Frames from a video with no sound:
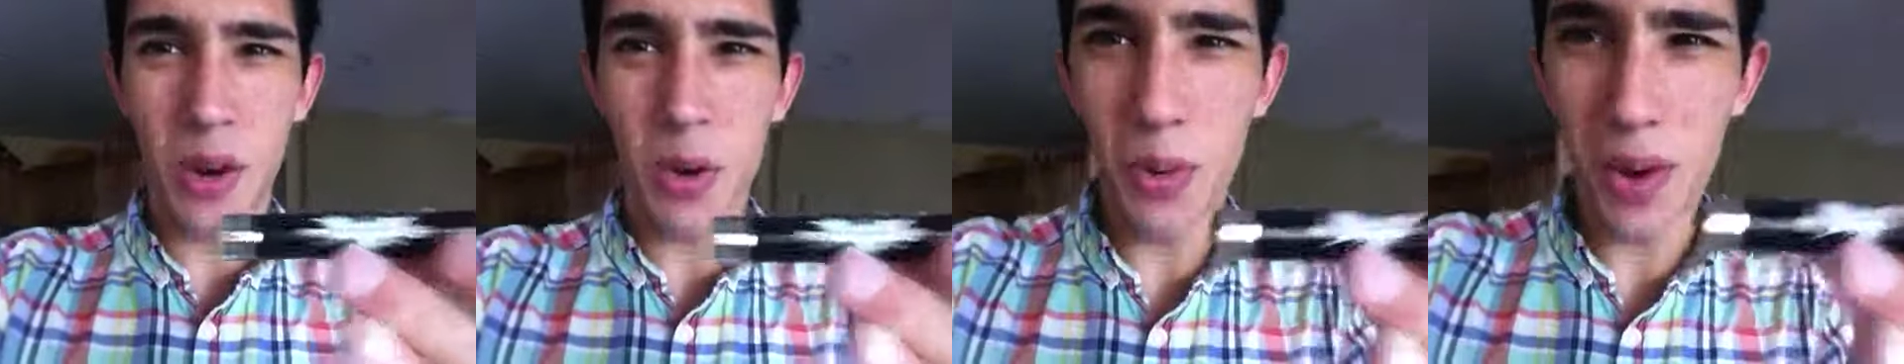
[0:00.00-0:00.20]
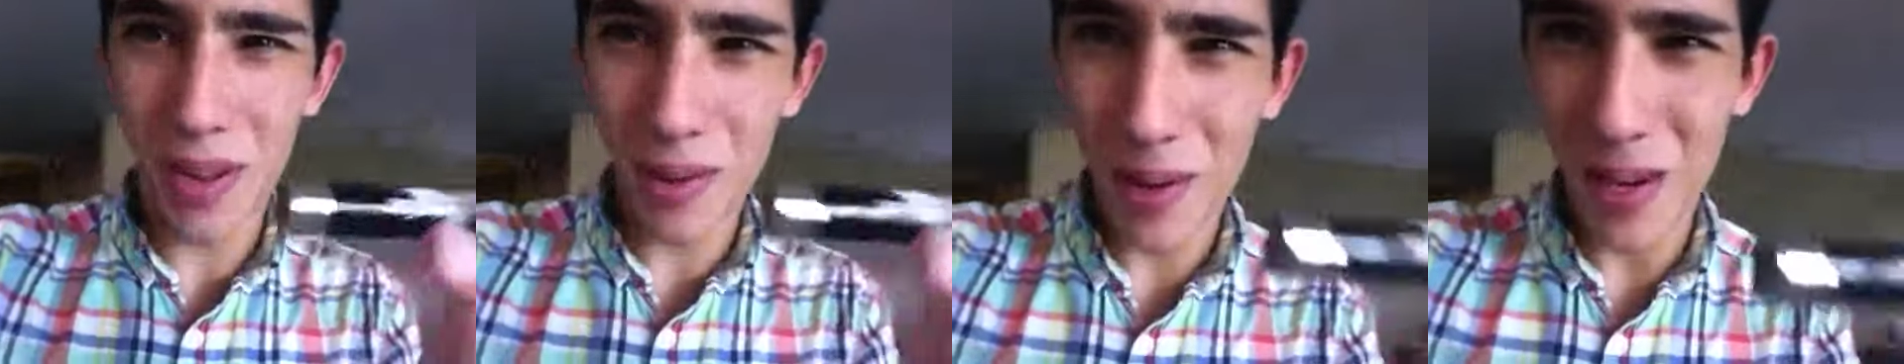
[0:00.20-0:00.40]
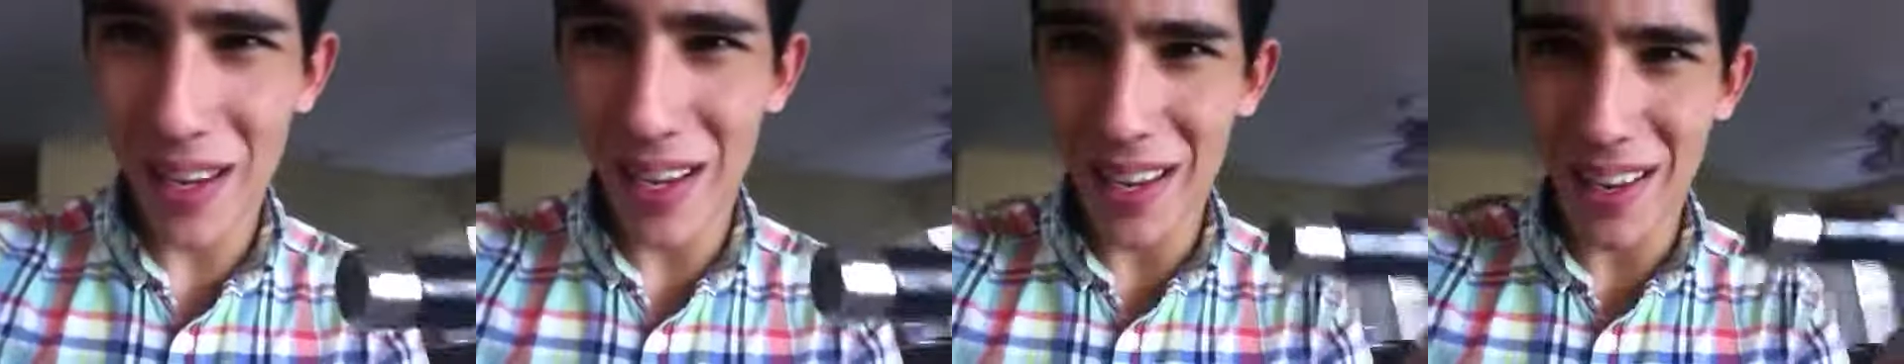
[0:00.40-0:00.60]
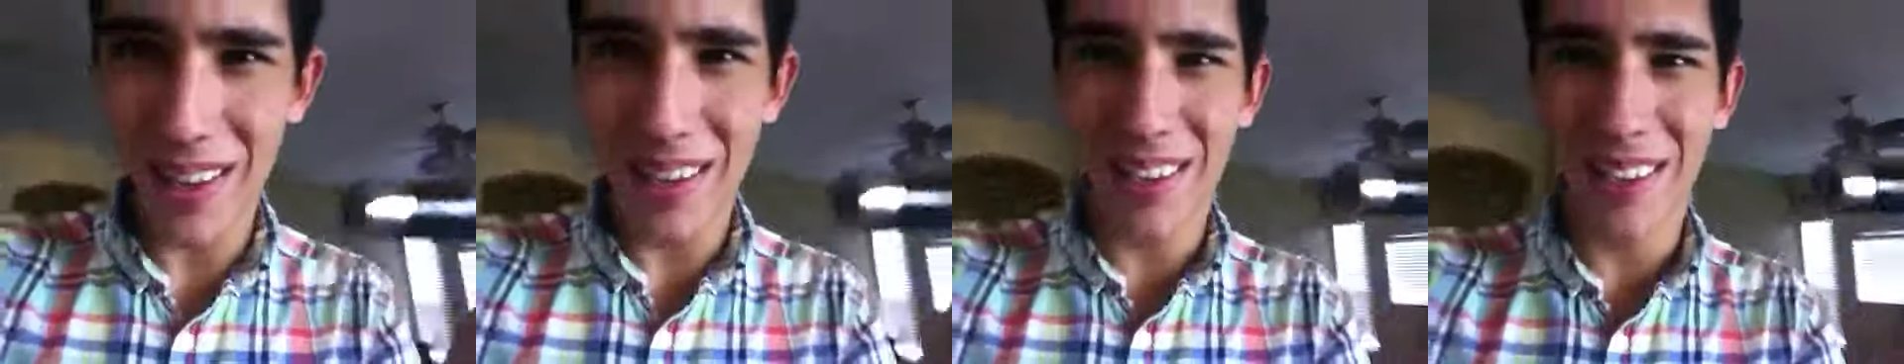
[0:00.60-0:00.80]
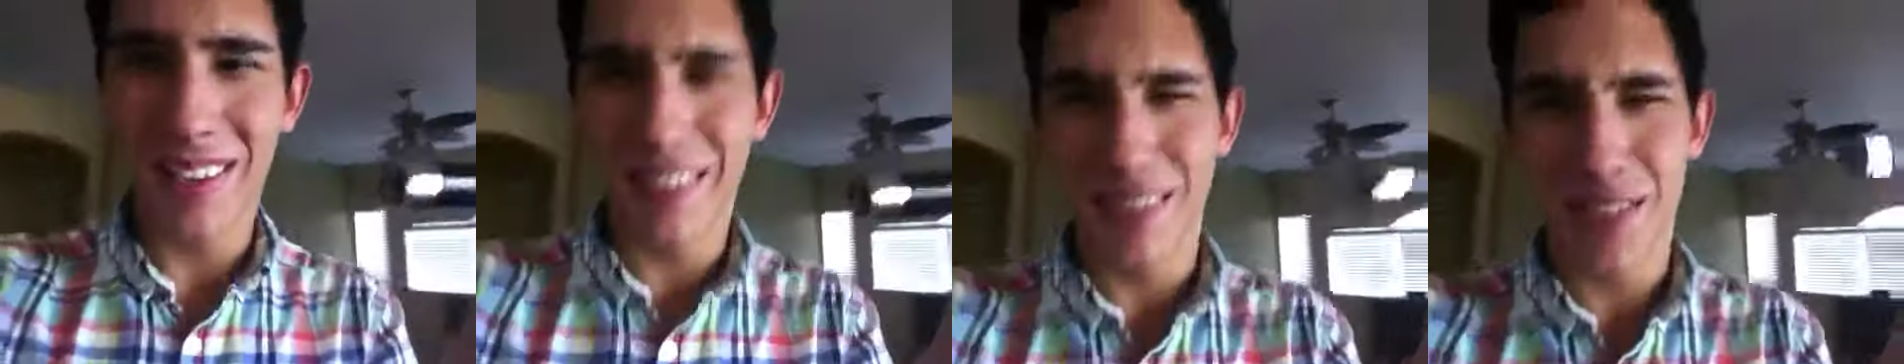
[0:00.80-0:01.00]
Oh wait, wait,
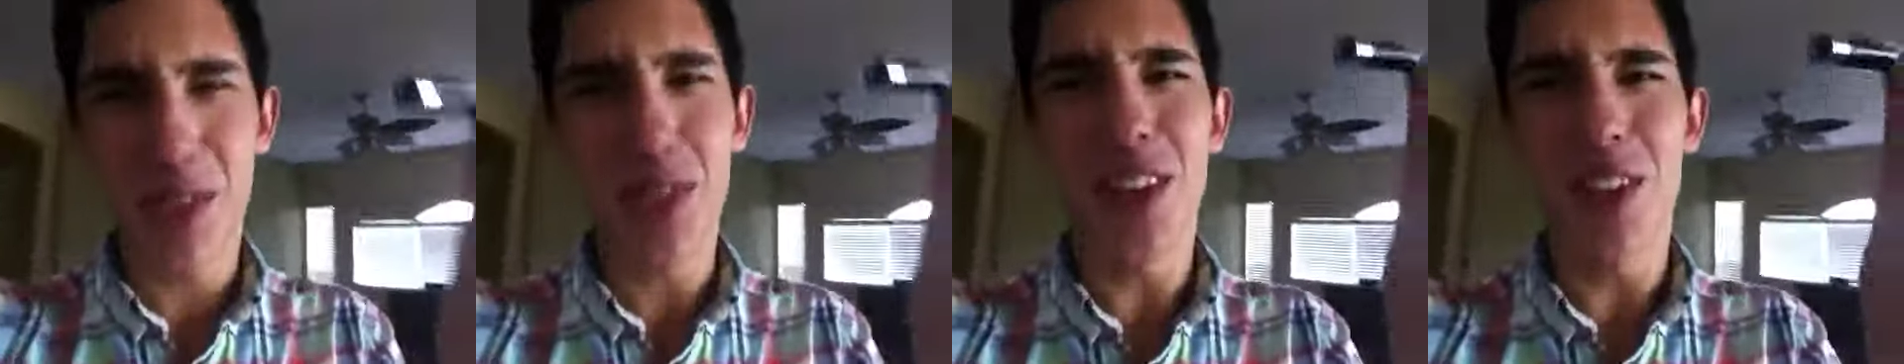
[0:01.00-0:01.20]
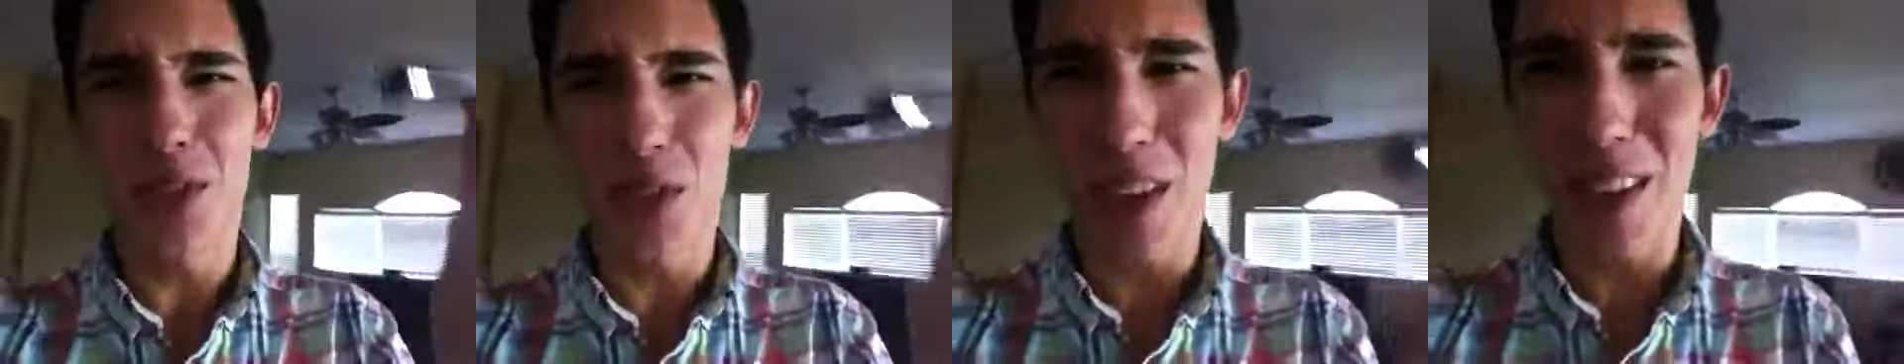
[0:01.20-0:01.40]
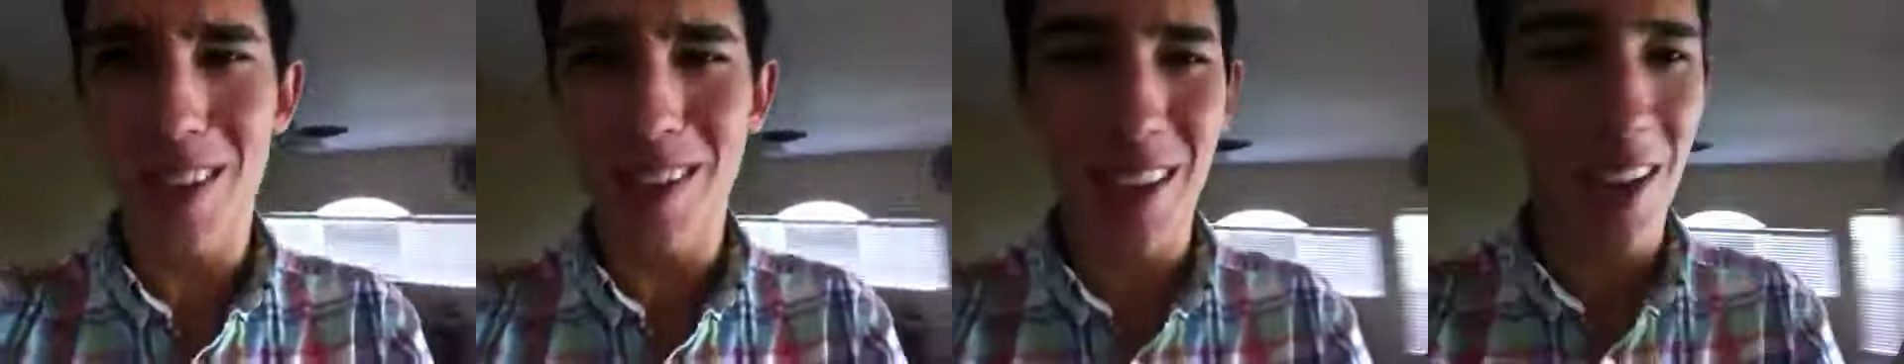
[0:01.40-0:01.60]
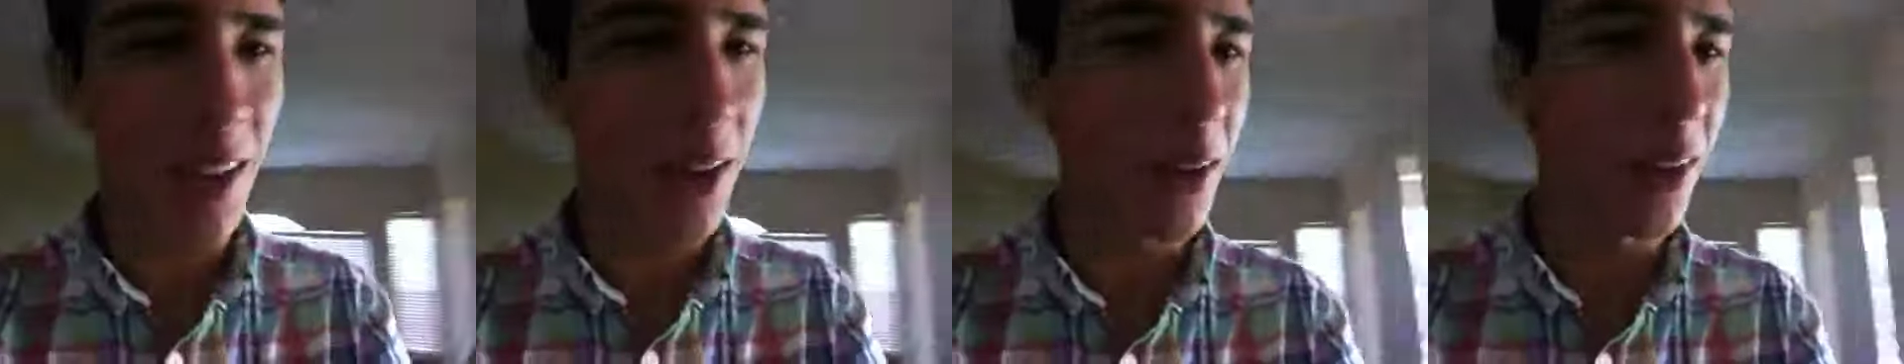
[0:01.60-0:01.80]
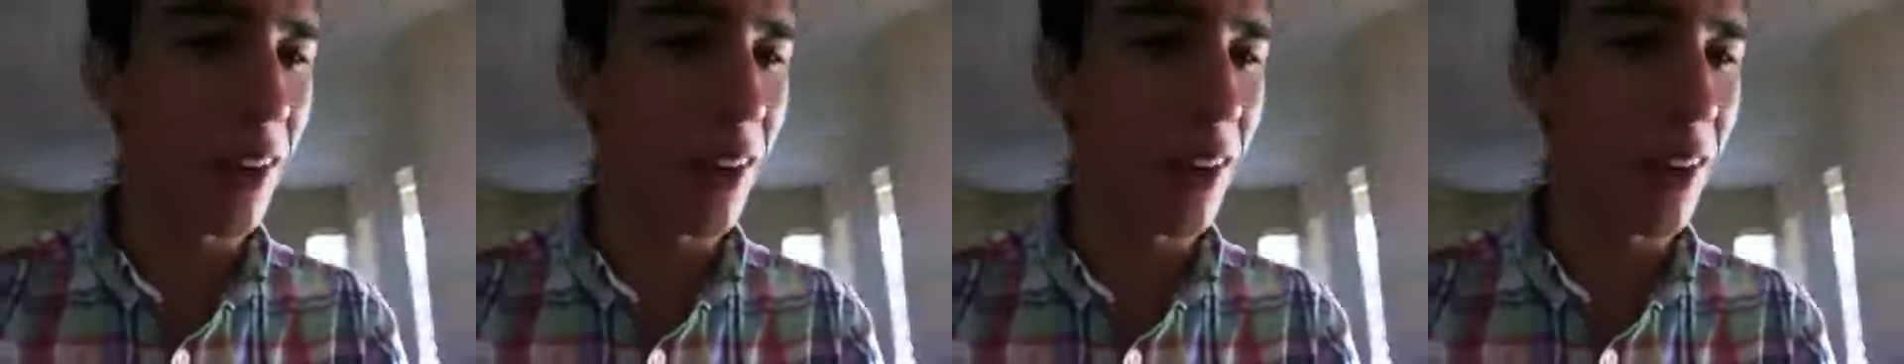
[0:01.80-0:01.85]
let's let's try this out.